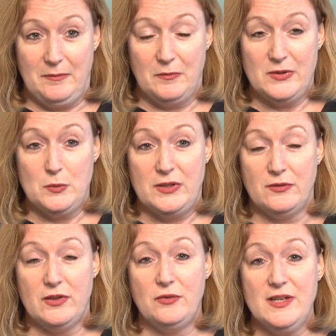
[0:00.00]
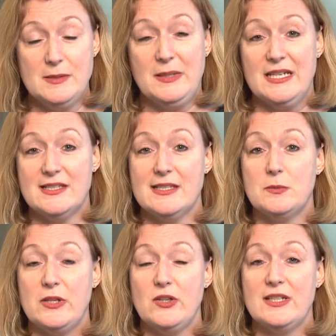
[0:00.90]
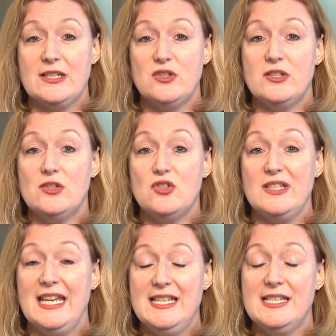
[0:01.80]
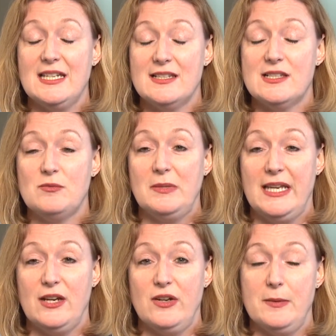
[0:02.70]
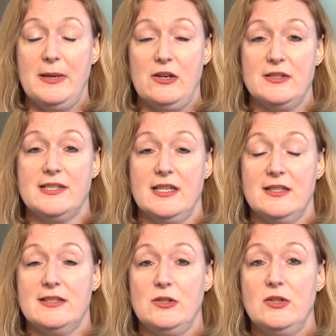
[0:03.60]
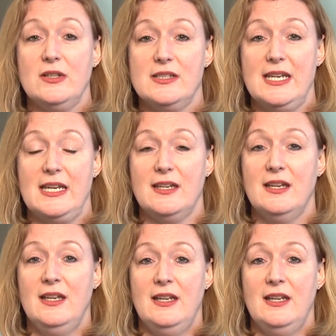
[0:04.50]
was one of the first places where you could actually do genetics of malaria parasites. So you can take